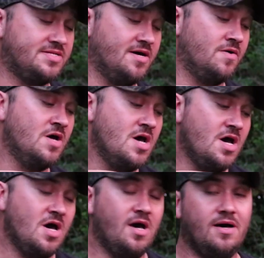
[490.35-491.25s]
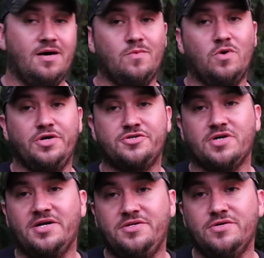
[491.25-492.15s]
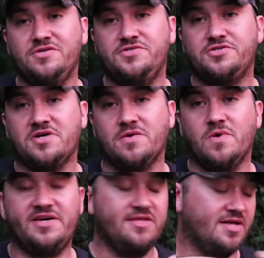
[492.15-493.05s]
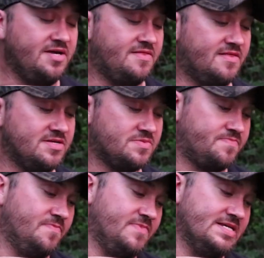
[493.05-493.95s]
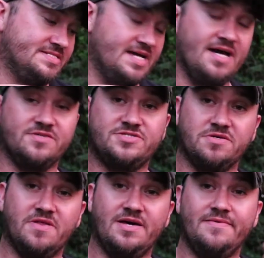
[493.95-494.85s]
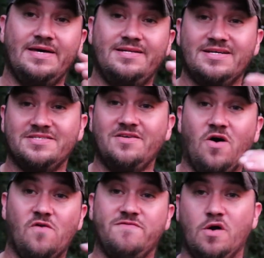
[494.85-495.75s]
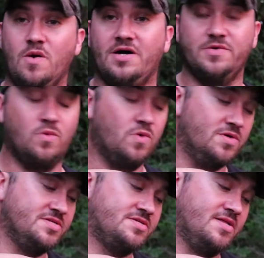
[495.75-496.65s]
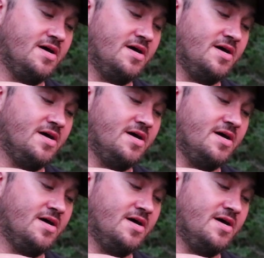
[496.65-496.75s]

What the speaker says: Now, what you're trying to do is you're trying to regulate this down so that it doesn't all flow out at once.